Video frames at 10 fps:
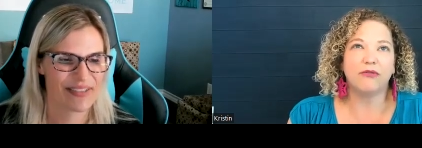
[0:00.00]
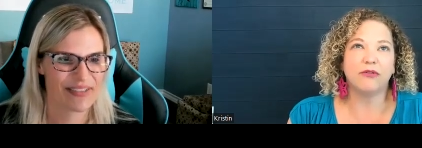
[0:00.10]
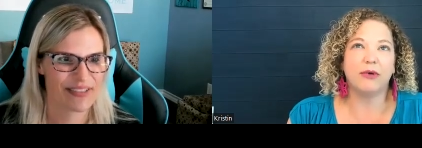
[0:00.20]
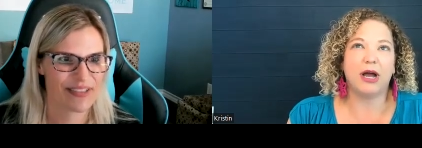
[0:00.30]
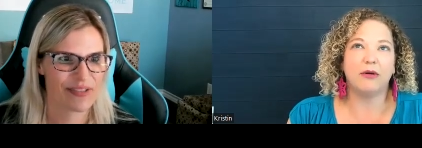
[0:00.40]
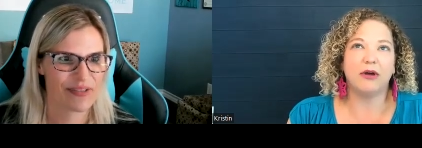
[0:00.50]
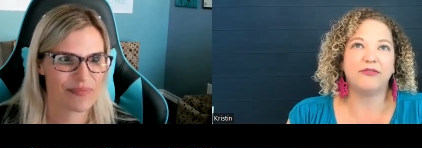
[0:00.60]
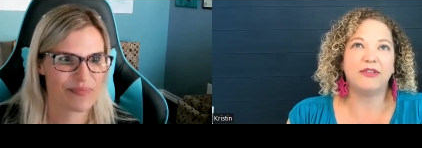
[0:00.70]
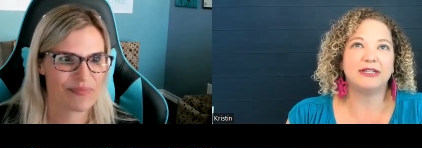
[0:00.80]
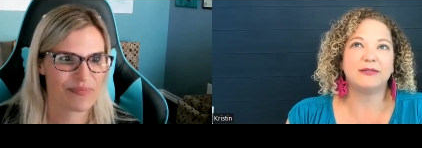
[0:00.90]
Speaker 1: overwhelm
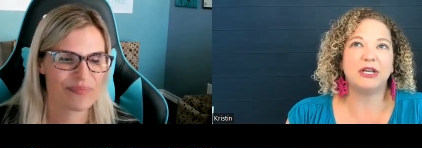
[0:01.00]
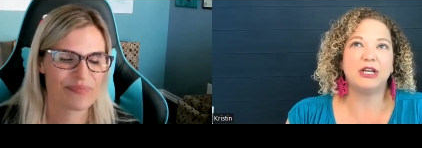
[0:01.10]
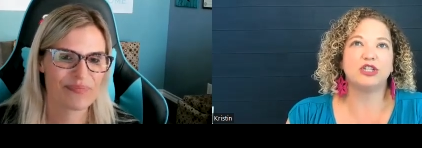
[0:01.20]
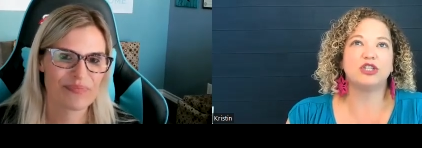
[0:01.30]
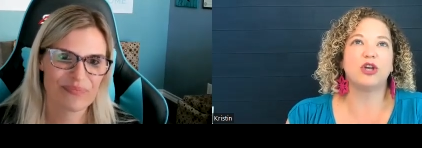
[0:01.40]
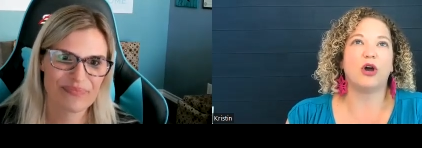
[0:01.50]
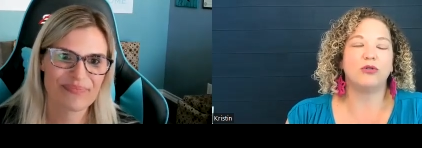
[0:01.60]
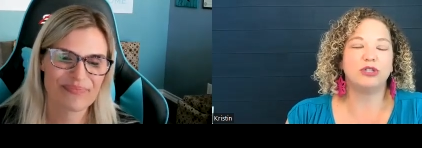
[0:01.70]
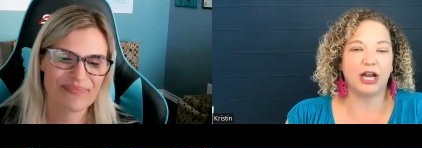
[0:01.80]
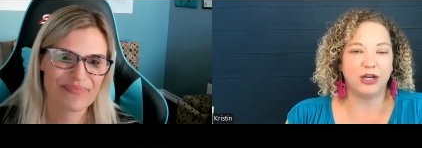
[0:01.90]
of things being
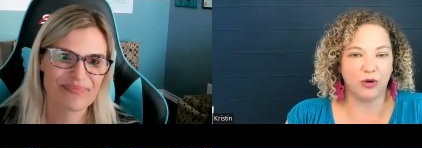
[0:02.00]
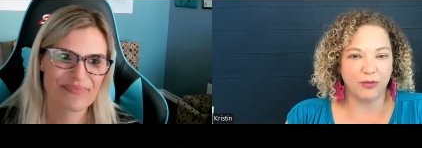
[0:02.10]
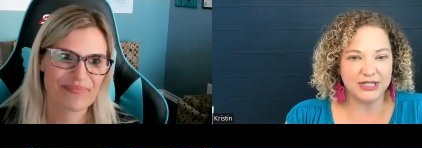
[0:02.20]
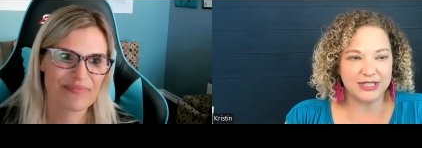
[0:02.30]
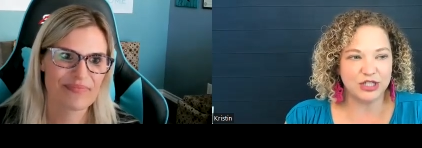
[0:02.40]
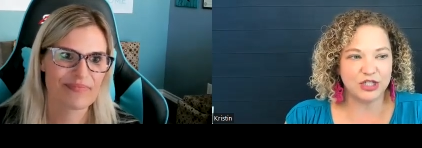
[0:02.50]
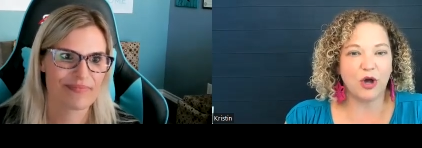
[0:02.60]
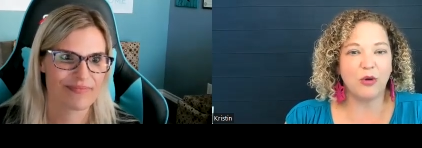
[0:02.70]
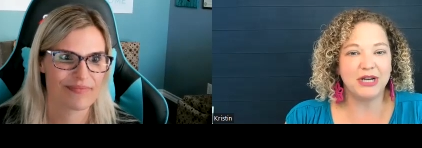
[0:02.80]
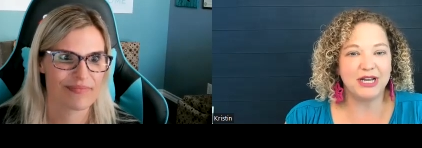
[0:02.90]
so ginormous and
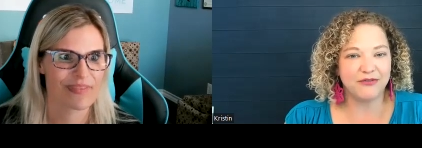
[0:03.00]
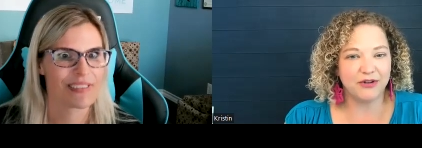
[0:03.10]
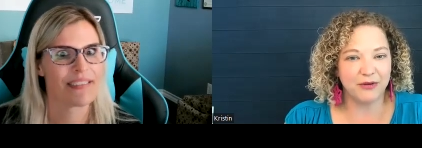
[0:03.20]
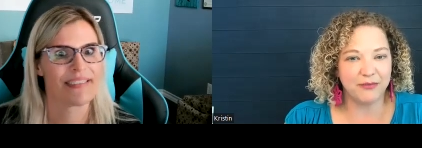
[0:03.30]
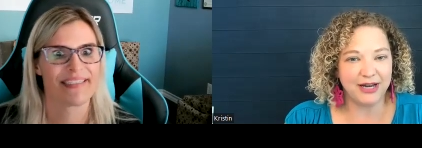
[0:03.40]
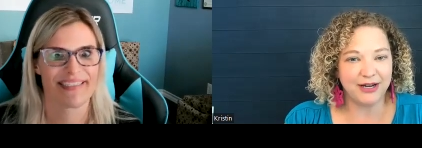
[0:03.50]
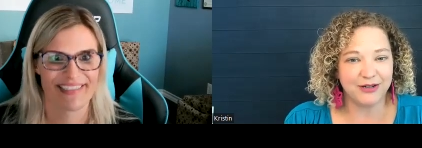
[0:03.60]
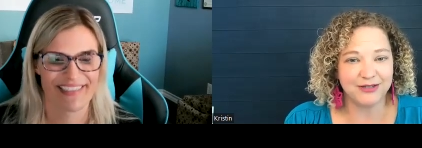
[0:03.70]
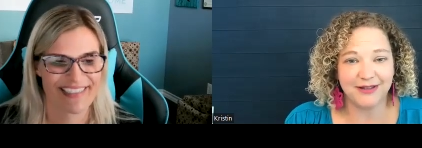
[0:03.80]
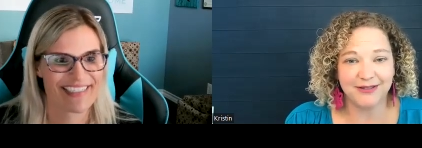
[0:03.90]
so many different
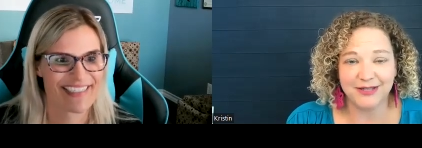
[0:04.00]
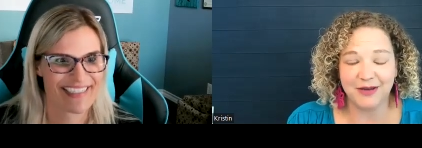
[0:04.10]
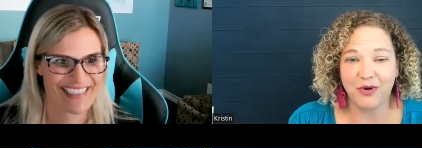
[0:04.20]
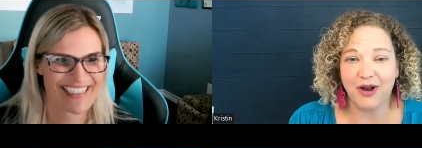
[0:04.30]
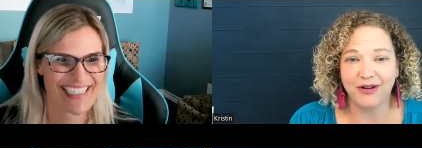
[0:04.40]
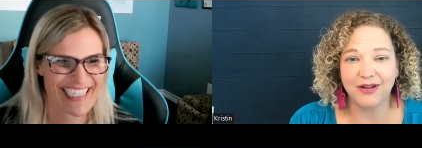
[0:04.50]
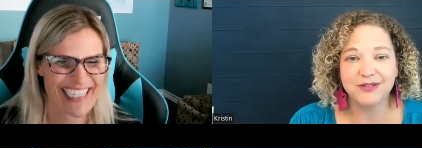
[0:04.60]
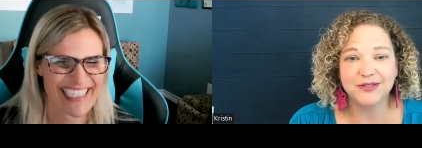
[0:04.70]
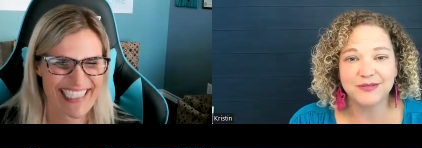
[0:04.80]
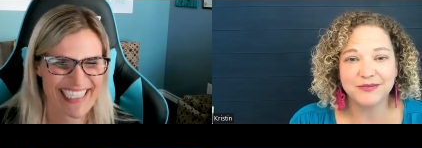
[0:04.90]
competitors on the same
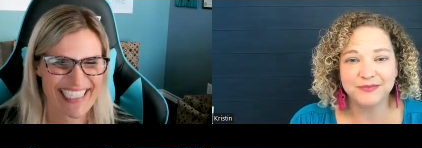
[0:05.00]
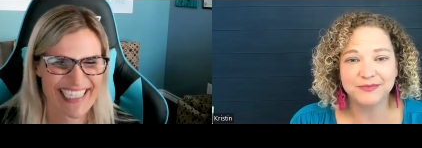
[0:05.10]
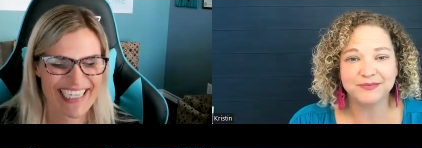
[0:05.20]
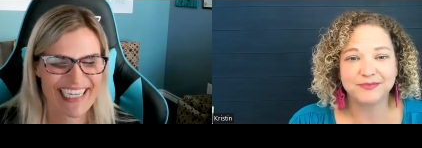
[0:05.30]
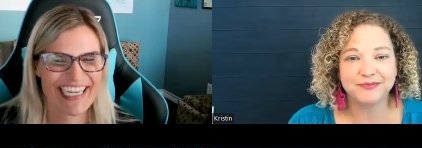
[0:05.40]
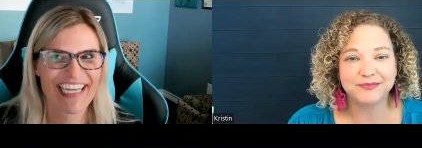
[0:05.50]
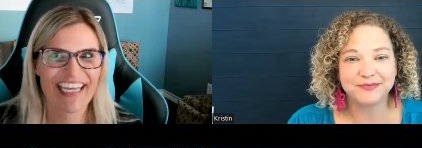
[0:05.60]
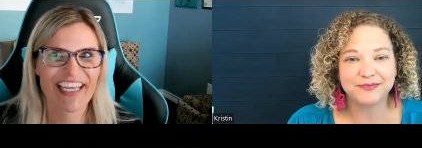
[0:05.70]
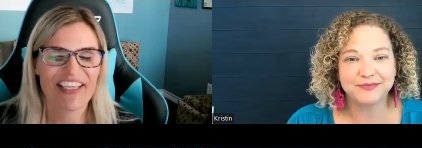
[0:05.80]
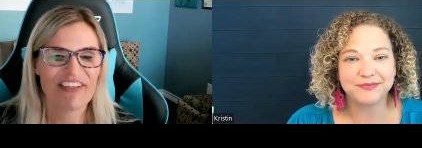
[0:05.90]
products?
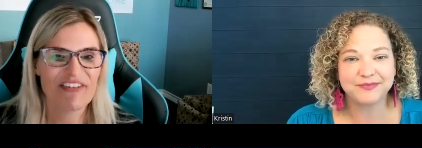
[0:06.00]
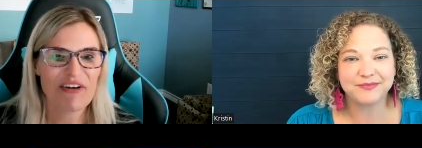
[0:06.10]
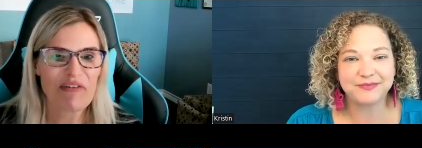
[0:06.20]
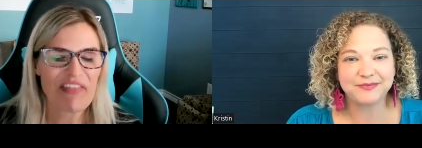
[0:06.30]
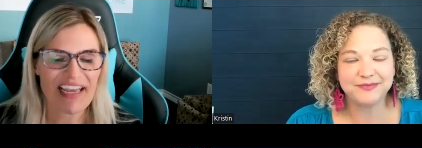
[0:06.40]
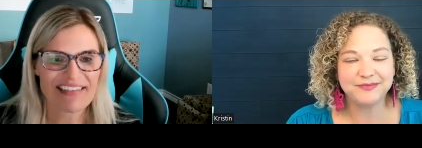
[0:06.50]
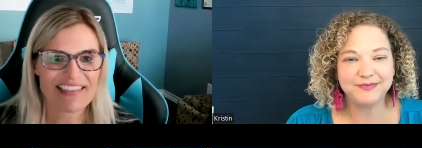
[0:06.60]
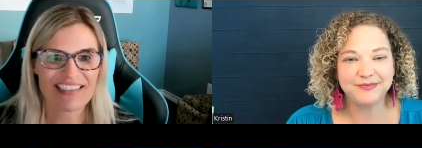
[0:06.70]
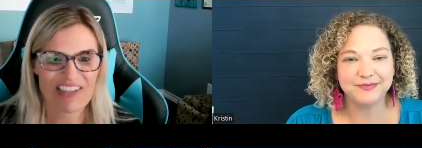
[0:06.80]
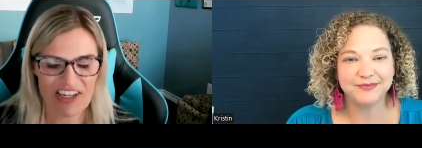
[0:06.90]
Speaker 2: You know that's
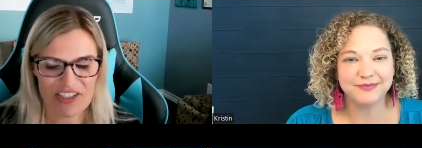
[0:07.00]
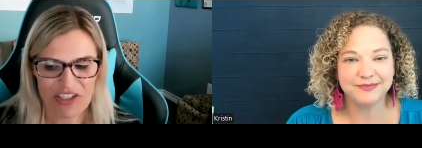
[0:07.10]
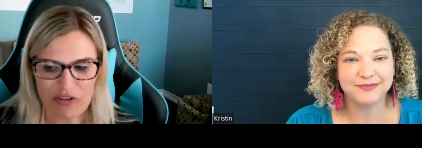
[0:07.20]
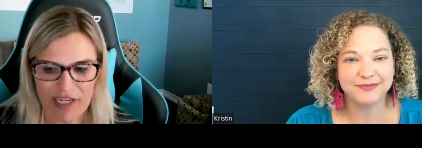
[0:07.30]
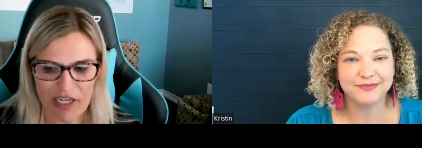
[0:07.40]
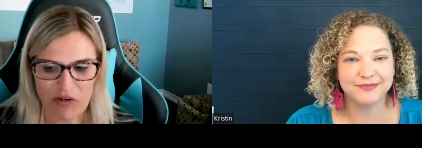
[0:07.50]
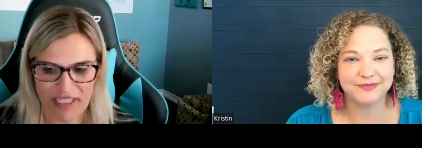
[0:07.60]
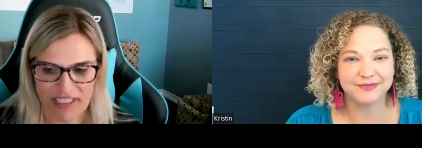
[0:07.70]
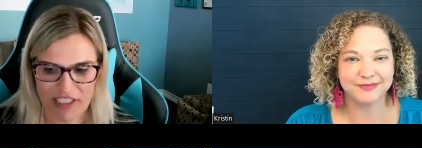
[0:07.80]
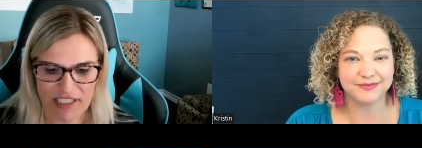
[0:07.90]
such a great
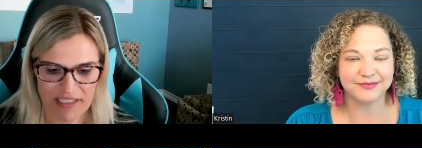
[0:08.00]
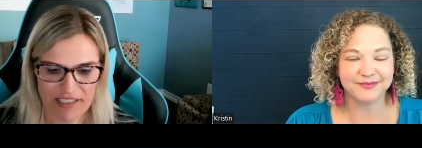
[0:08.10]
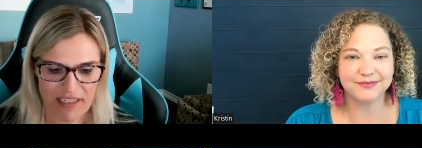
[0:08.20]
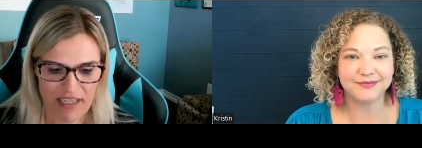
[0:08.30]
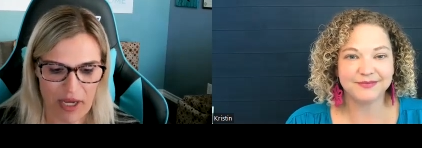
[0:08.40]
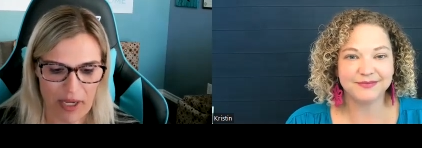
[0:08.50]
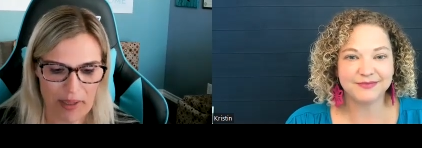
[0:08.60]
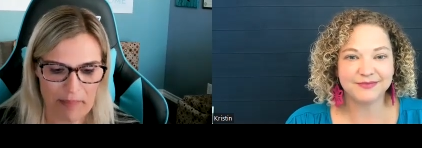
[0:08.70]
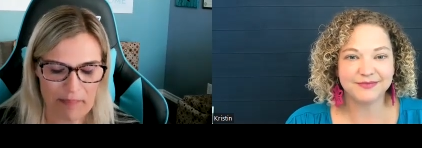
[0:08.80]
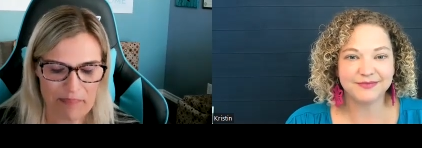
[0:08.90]
question.
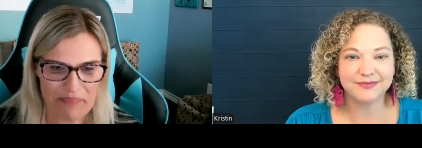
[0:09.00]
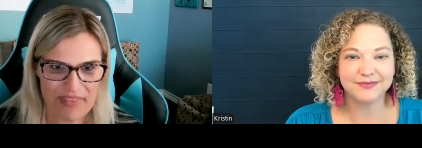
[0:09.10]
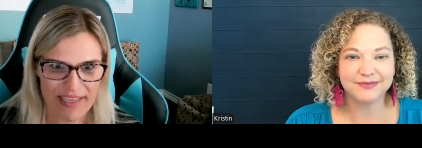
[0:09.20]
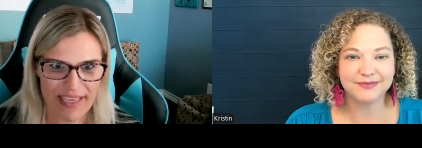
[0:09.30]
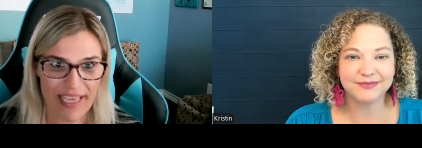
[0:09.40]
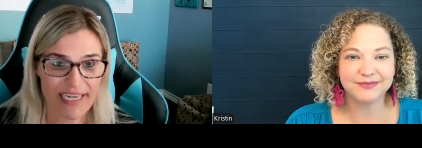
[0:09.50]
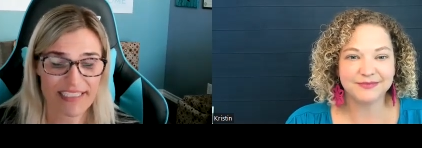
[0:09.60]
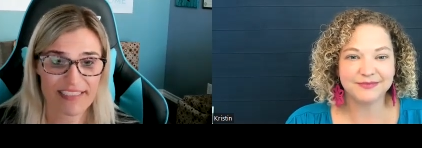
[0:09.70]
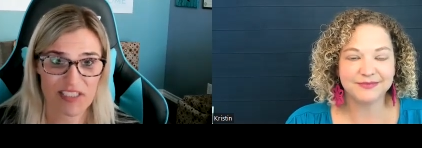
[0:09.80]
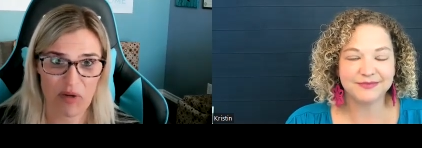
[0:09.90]
Um, and
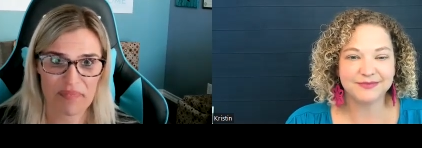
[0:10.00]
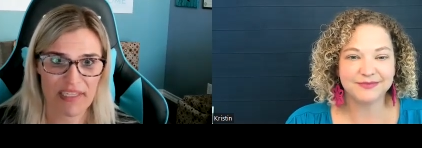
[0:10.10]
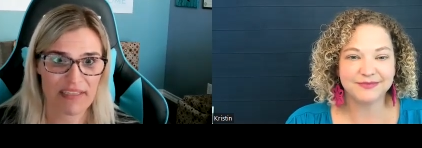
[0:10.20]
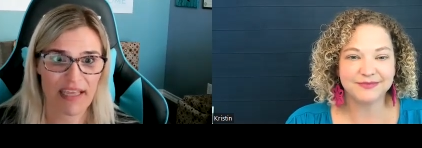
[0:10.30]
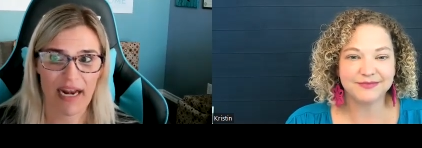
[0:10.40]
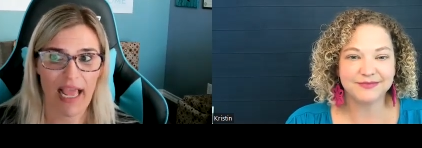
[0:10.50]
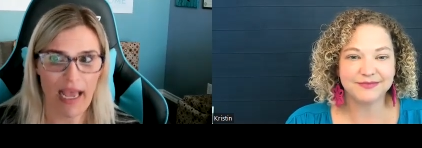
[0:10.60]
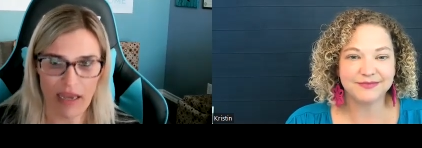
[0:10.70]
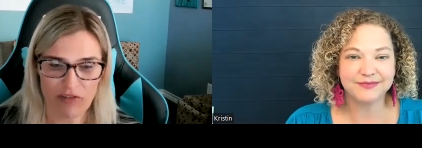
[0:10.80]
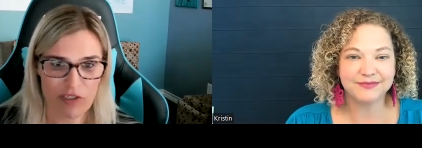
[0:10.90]
it's something that
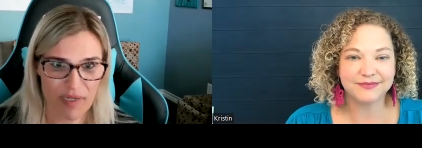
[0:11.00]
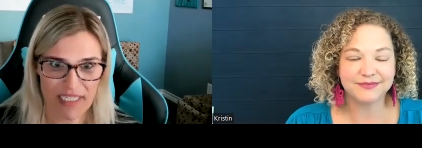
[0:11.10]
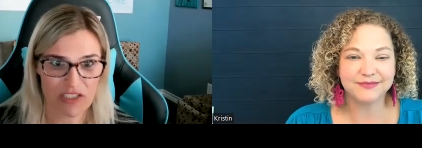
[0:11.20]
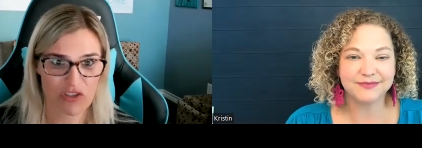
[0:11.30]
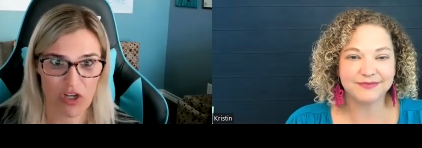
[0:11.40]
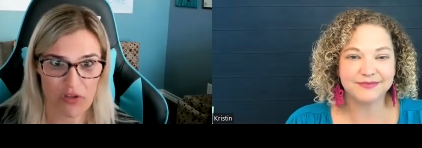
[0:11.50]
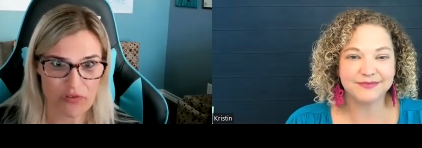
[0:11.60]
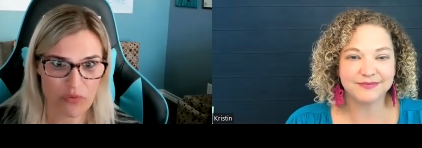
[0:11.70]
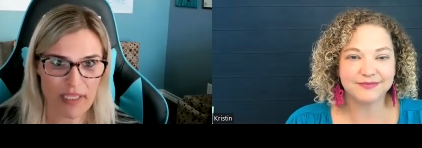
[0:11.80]
everybody struggles